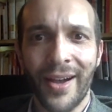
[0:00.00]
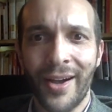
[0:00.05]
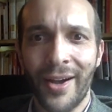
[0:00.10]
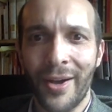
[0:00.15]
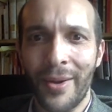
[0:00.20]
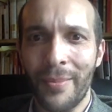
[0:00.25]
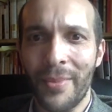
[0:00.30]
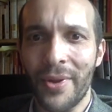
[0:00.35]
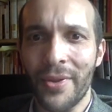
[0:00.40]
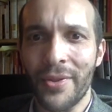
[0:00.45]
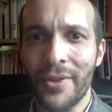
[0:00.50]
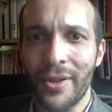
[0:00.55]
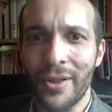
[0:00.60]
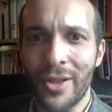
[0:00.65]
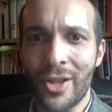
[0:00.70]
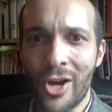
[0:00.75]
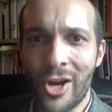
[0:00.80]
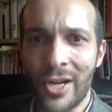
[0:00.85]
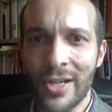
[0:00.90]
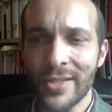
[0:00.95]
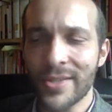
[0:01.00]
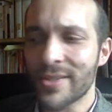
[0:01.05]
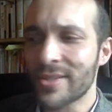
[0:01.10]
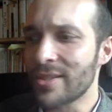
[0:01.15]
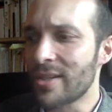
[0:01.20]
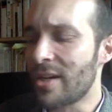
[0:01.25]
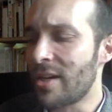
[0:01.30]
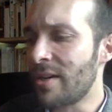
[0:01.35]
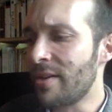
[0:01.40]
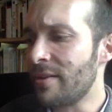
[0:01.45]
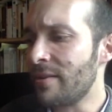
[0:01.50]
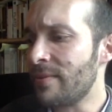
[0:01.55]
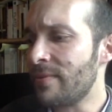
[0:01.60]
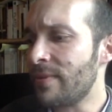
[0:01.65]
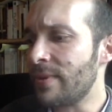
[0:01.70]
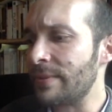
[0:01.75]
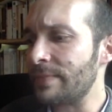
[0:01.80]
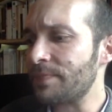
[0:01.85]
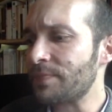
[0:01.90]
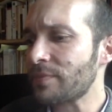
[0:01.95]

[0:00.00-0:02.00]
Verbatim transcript: Um, the loss of